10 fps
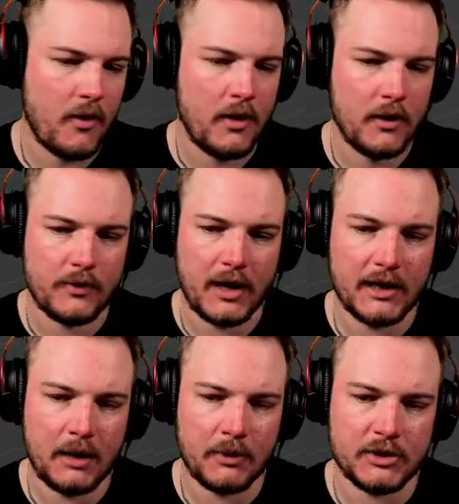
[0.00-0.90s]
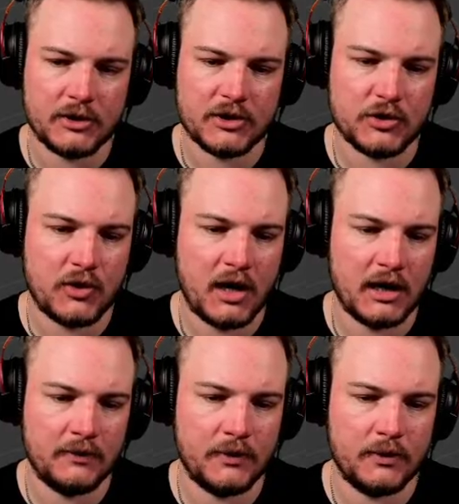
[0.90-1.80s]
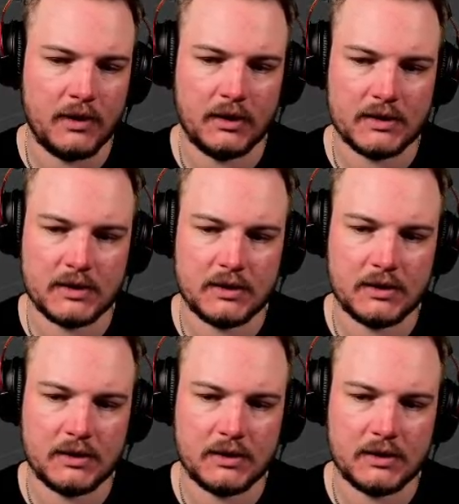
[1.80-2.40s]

Right now, we're just trying a few things.